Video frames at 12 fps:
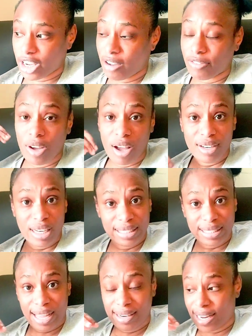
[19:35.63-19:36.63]
You have to
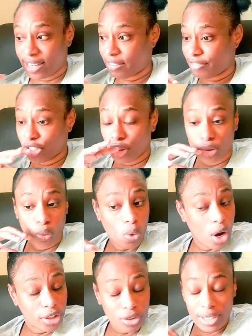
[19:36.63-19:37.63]
understand that if he doesn't
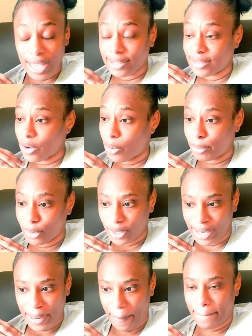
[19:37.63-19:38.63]
want to, that's up to
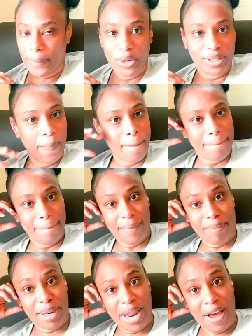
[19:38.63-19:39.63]
him. But
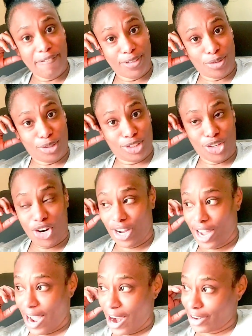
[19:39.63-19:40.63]
I'm not happy to touch your
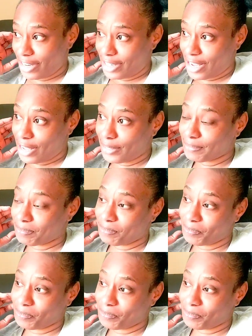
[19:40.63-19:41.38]
car either.